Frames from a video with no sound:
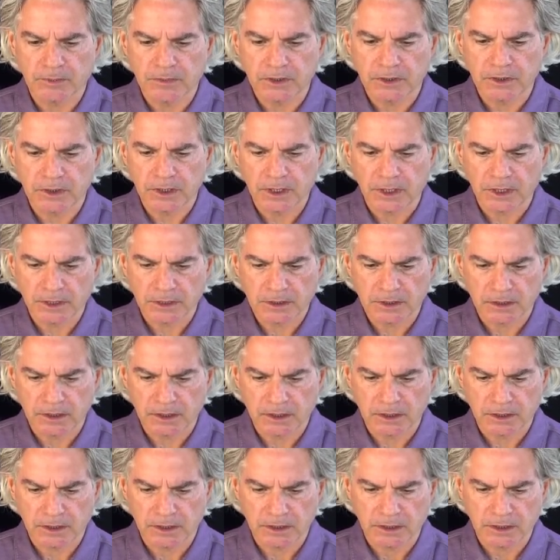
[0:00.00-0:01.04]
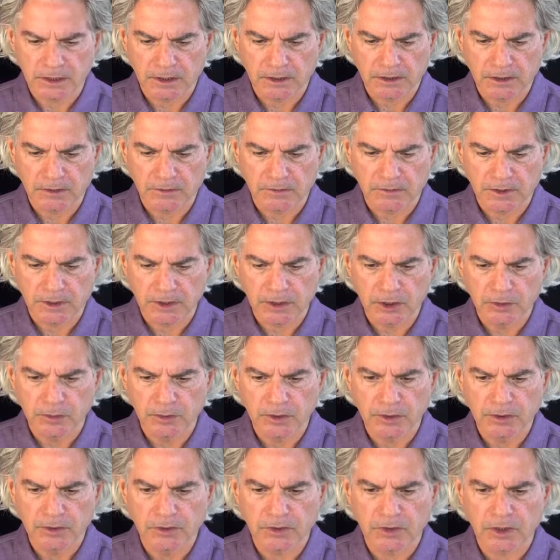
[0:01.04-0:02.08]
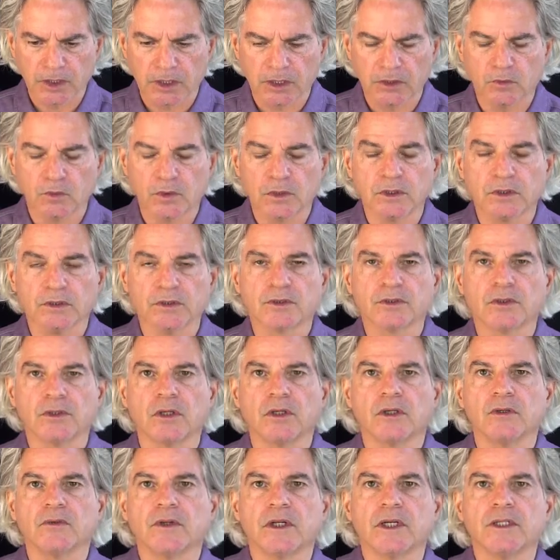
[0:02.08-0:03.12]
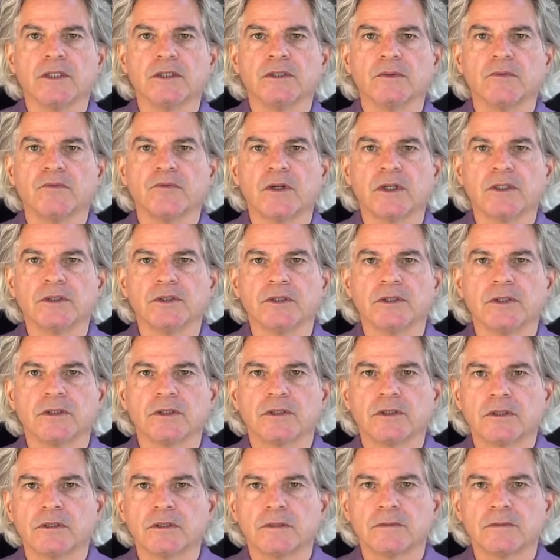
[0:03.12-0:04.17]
the text, and the other variables, and we'll start writing some functions.